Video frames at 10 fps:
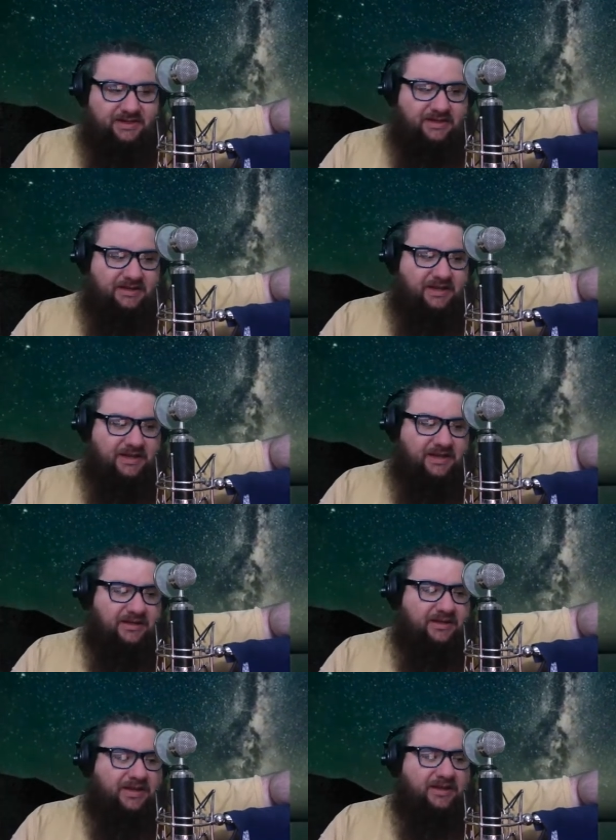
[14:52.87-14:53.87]

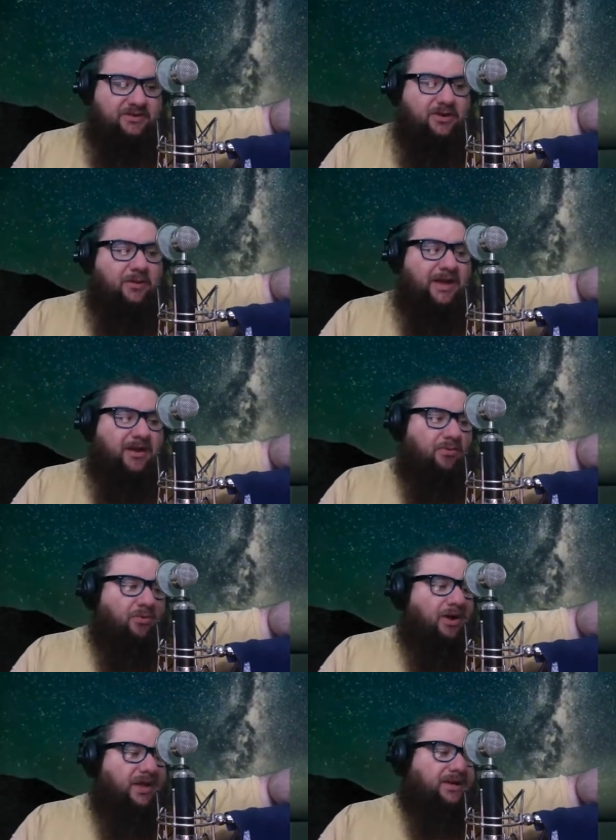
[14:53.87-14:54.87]
And like, no matter
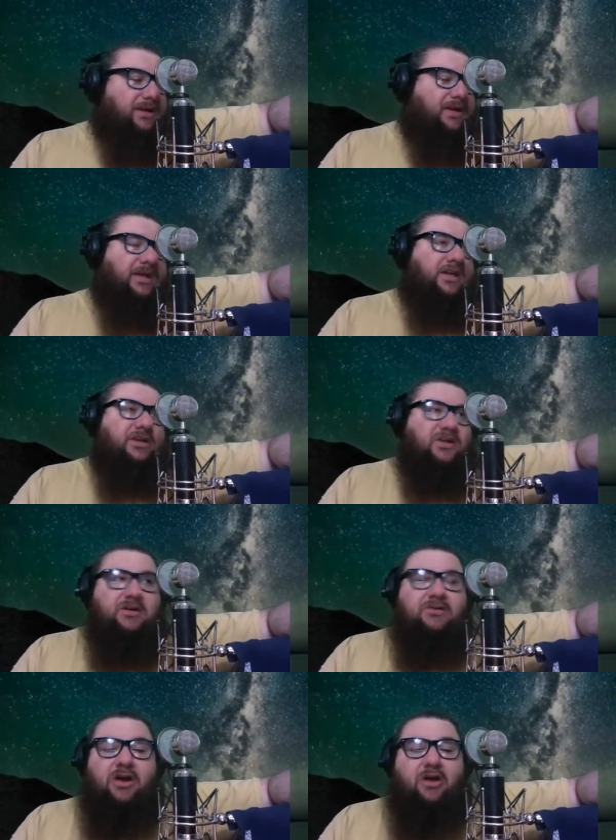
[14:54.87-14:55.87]
what, you
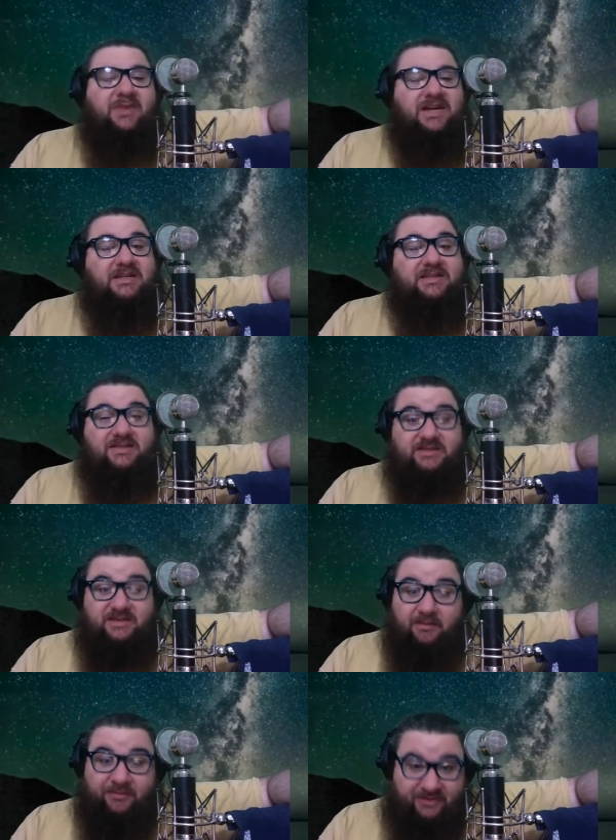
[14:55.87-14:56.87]
know Kobe did
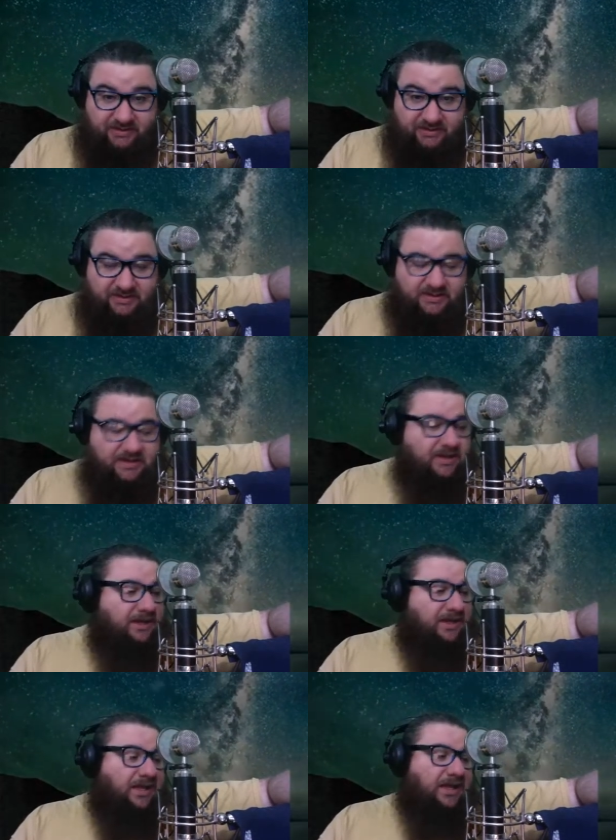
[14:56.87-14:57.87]
something.
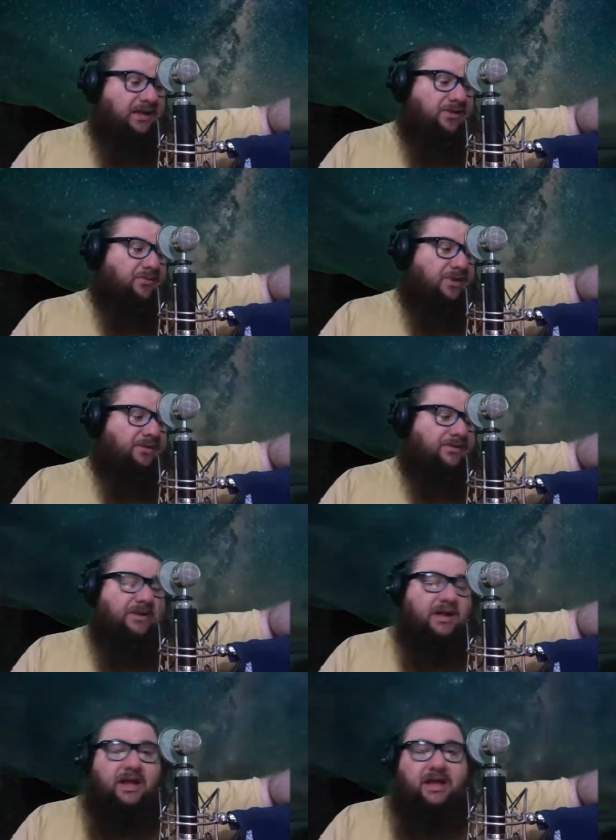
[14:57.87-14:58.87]
And whether or
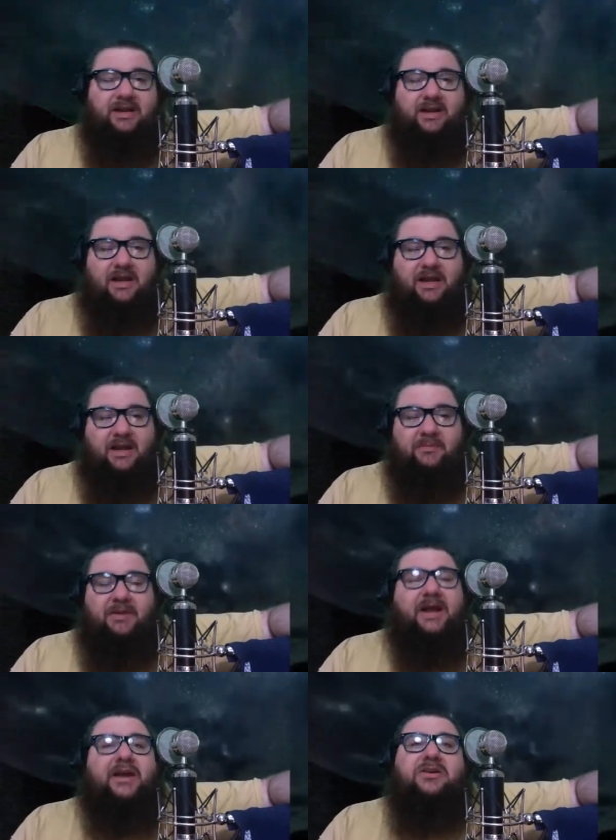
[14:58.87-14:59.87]
not, I'm
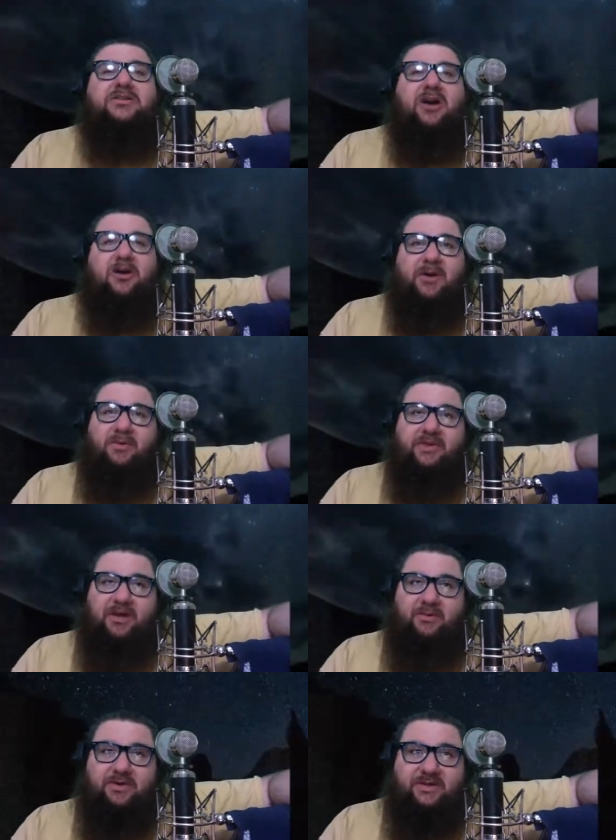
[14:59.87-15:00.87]
not here to talk about what
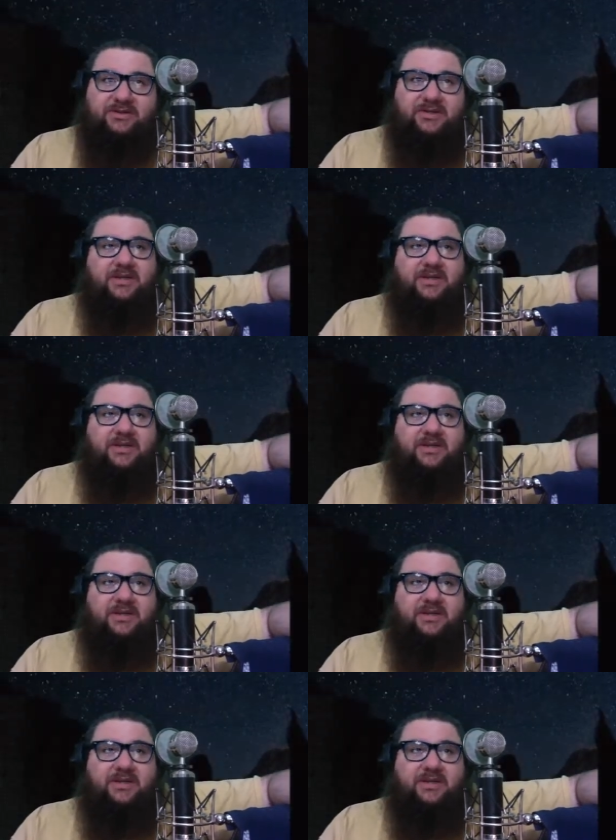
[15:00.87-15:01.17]
that was.